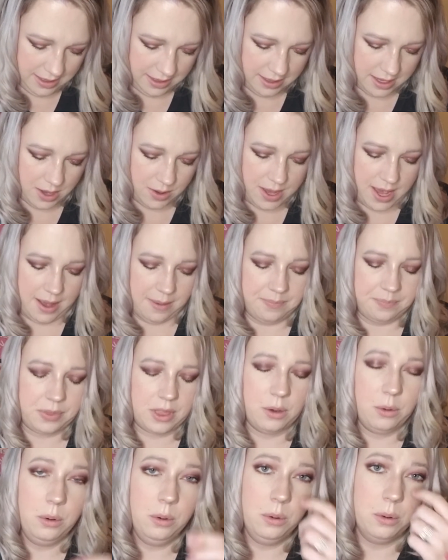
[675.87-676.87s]
Okay.
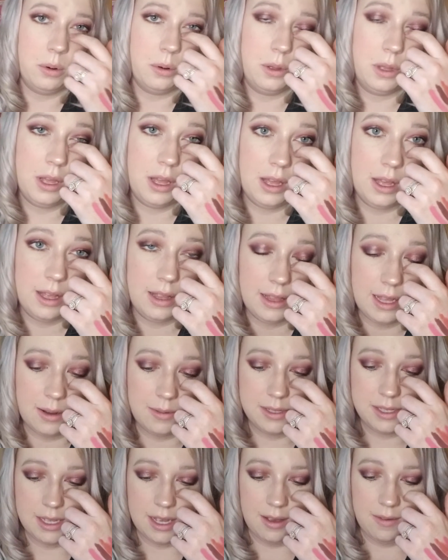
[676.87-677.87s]
Whew. That
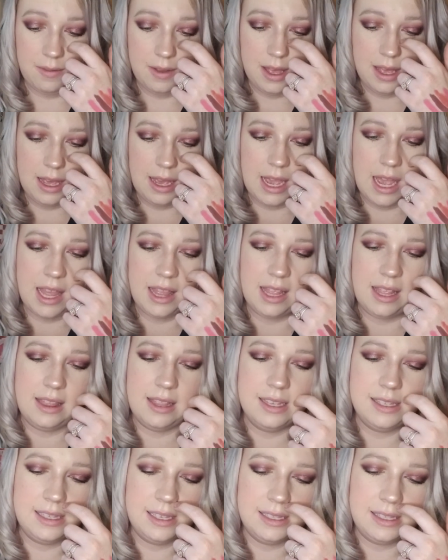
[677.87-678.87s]
was tough. And then
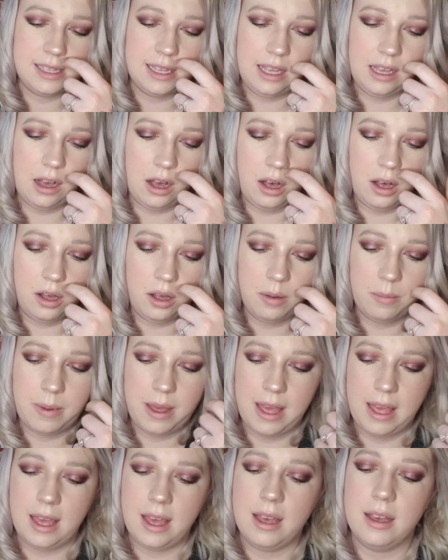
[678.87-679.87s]
this is the
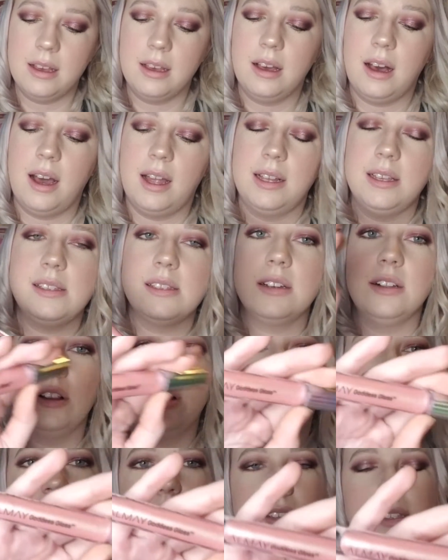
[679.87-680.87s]
Almay Goddess
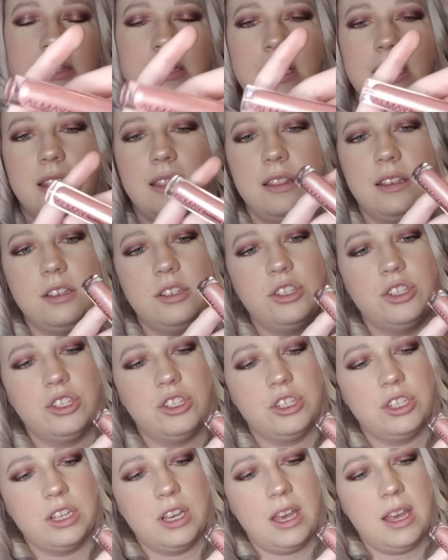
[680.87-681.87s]
Gloss in the
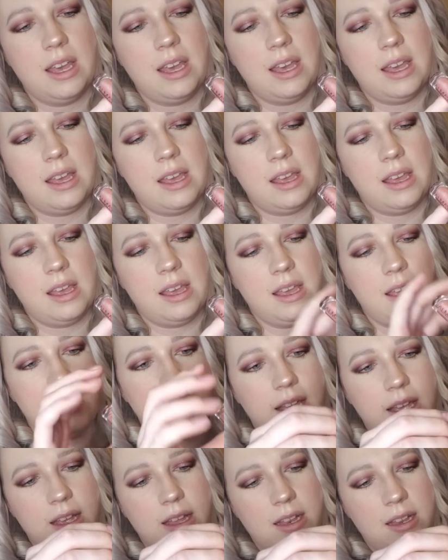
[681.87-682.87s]

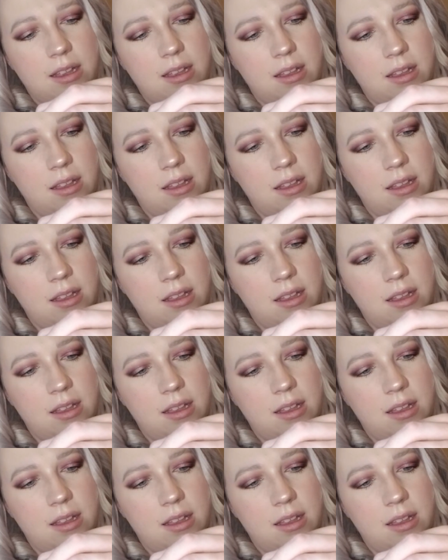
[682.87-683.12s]
shade